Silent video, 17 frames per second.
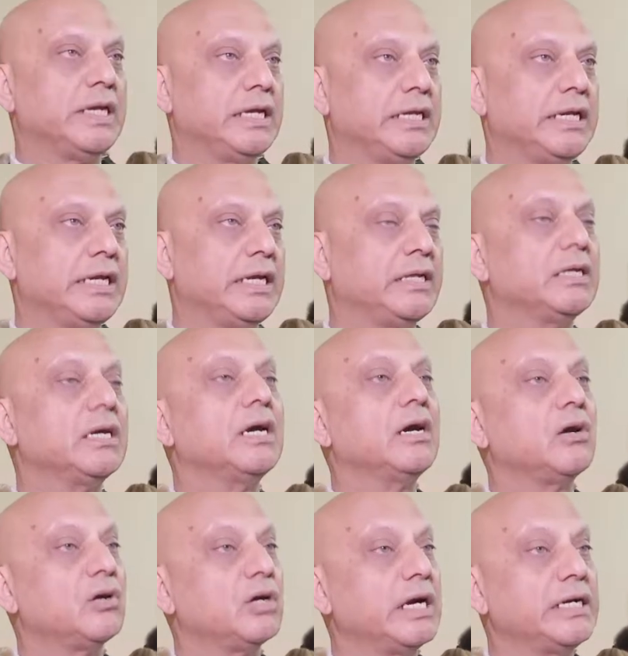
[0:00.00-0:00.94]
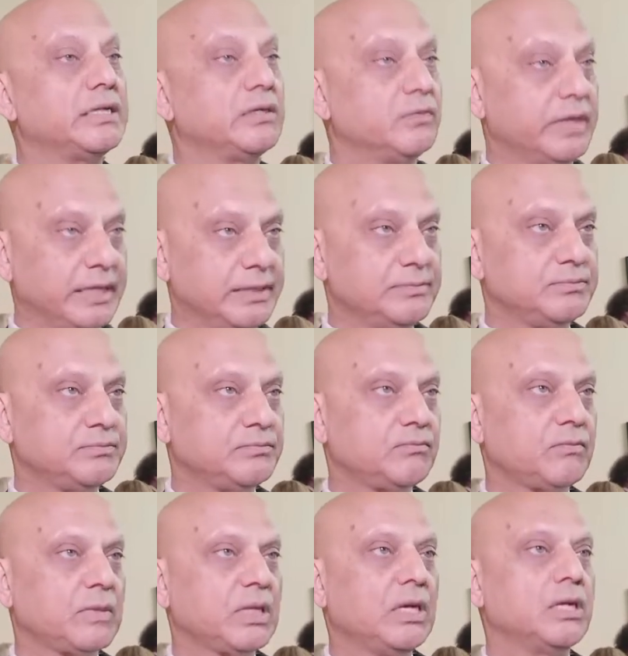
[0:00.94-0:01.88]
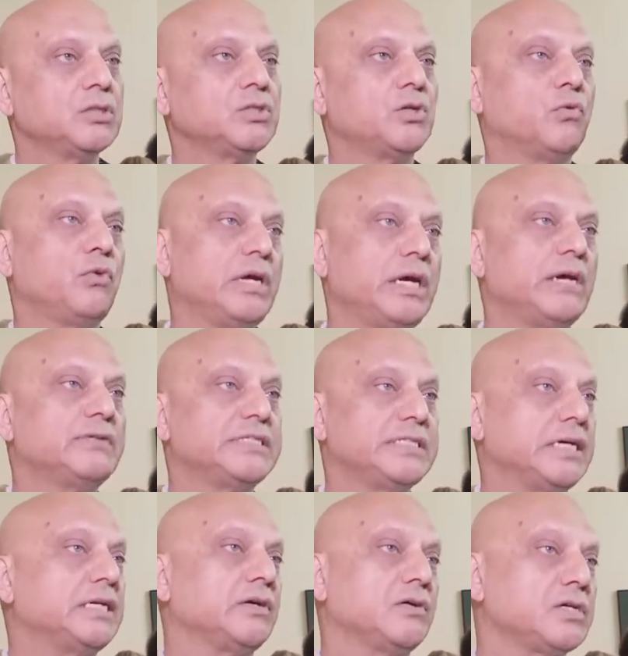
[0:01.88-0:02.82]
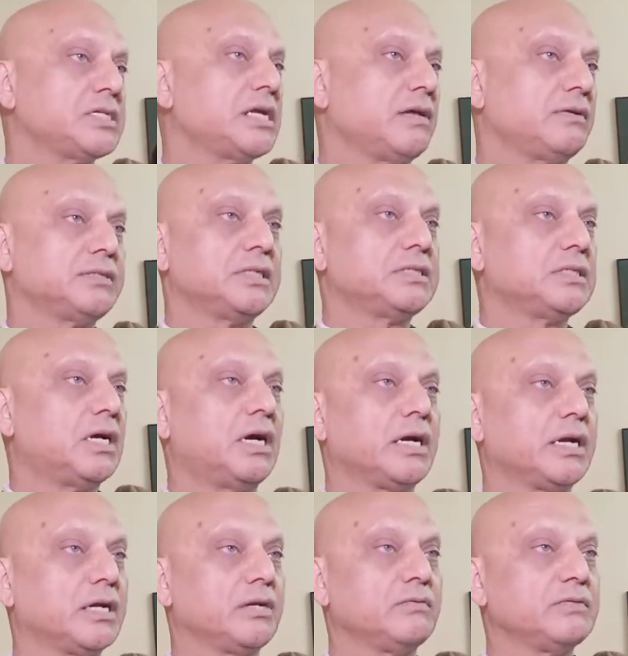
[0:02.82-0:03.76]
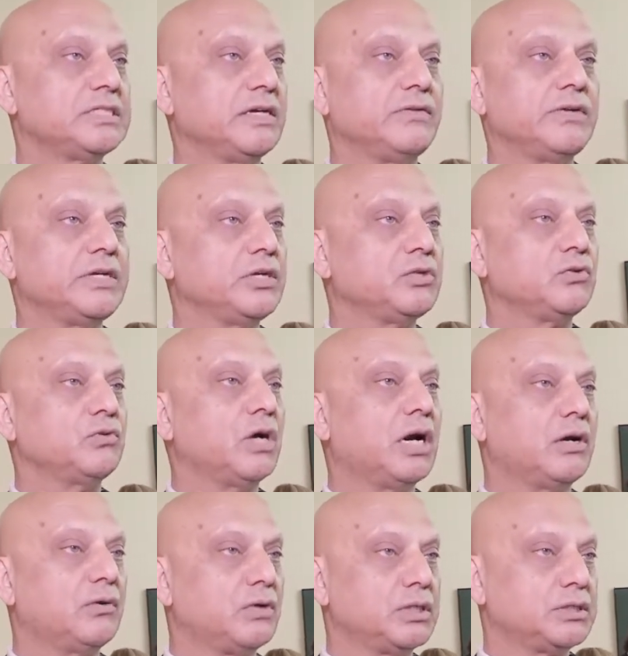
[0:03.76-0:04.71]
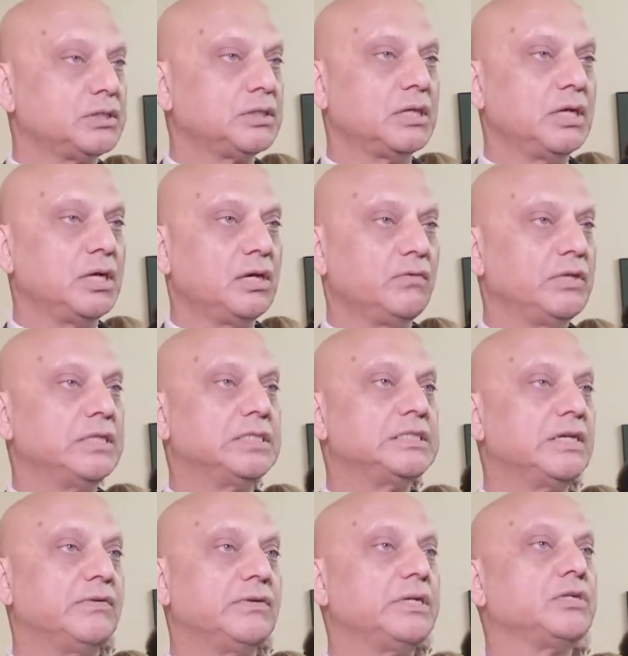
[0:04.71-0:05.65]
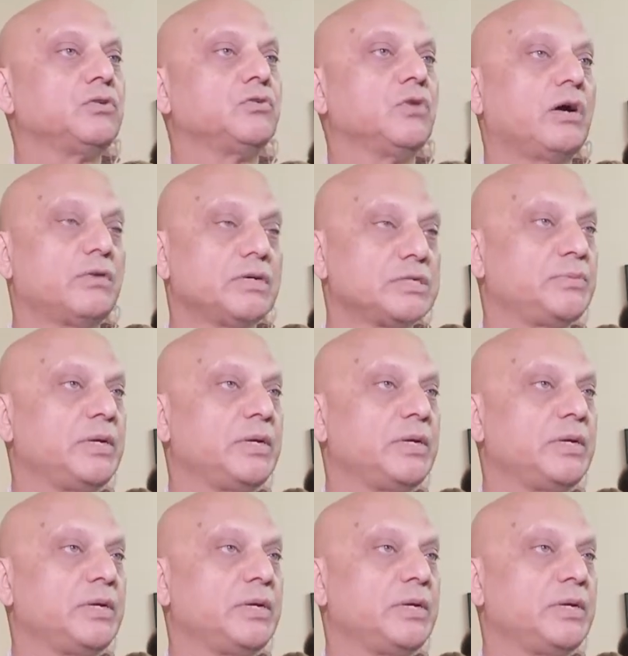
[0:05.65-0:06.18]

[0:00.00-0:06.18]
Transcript: they need right away. So we have set ourselves a target of 72 hours. Within 72 hours,